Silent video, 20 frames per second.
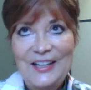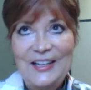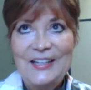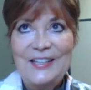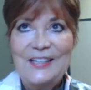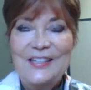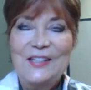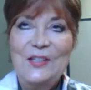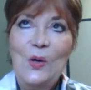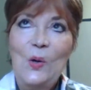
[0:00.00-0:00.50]

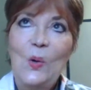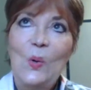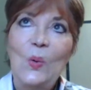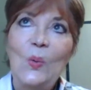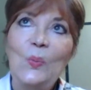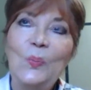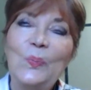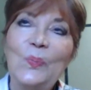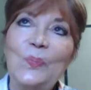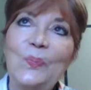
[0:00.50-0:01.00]

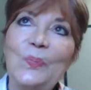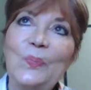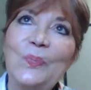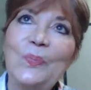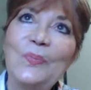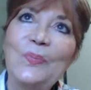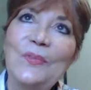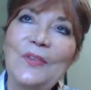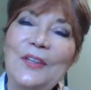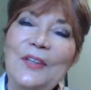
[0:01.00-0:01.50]
So
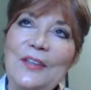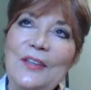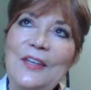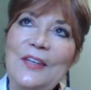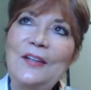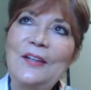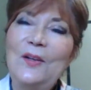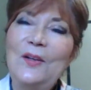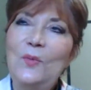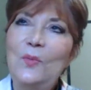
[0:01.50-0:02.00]

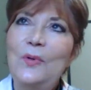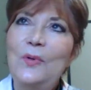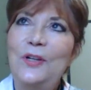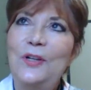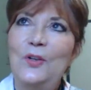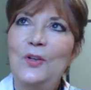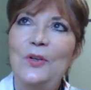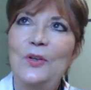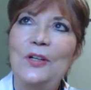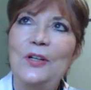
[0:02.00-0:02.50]
then I
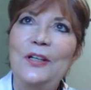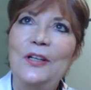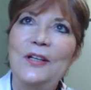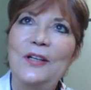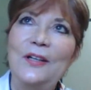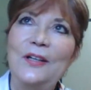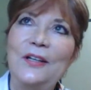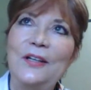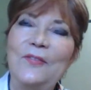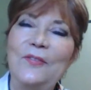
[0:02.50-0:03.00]
wondered
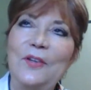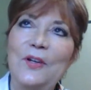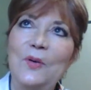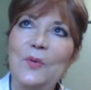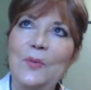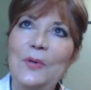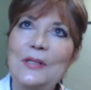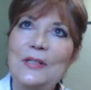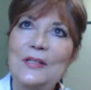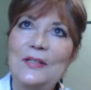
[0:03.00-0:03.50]
if there
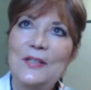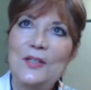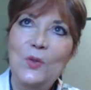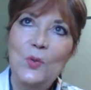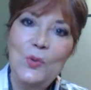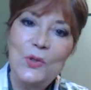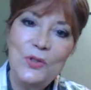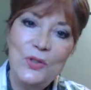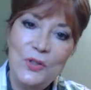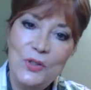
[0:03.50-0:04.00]
was a
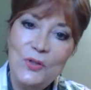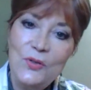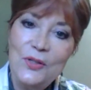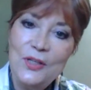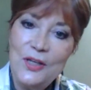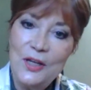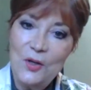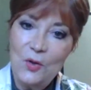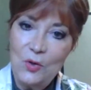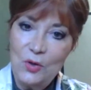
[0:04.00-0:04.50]
source to
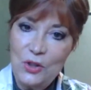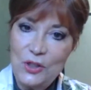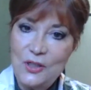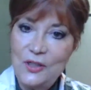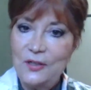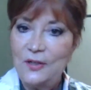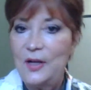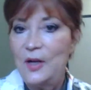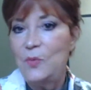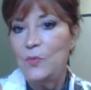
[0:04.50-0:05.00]
the
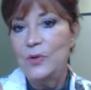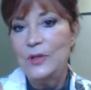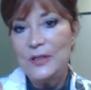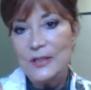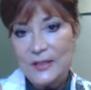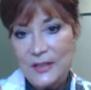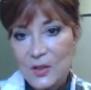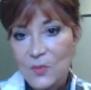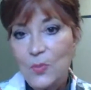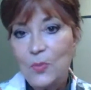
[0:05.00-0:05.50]
energy, and I went
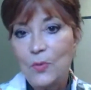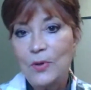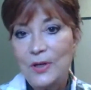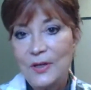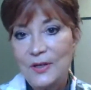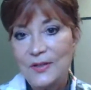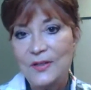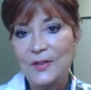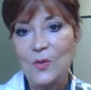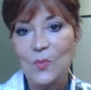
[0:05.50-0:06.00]
deeper
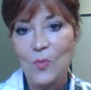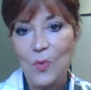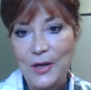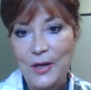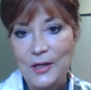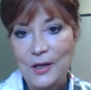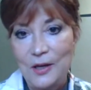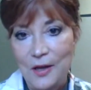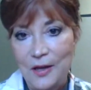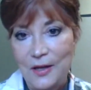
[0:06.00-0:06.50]
into the
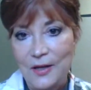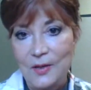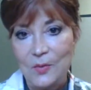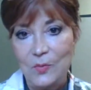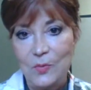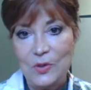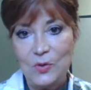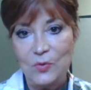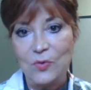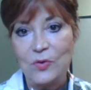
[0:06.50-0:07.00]
white light,
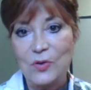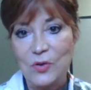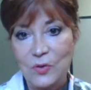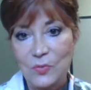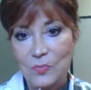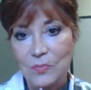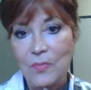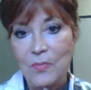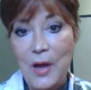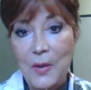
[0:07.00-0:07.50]
which was
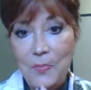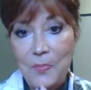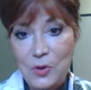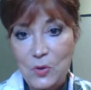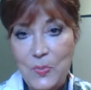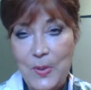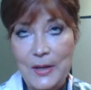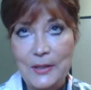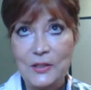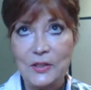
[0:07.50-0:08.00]
my
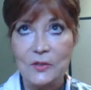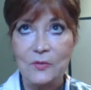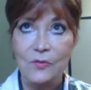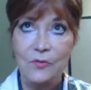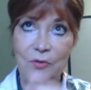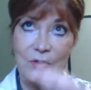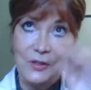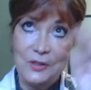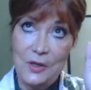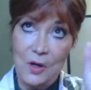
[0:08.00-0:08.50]
perspective
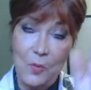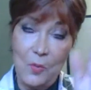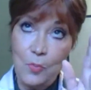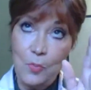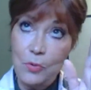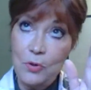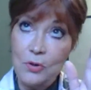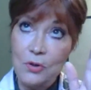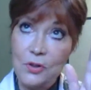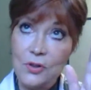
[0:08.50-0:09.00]
was
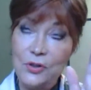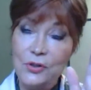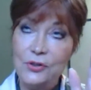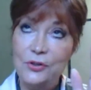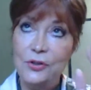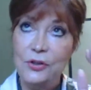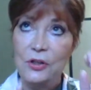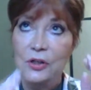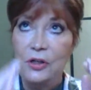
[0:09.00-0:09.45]
upwards.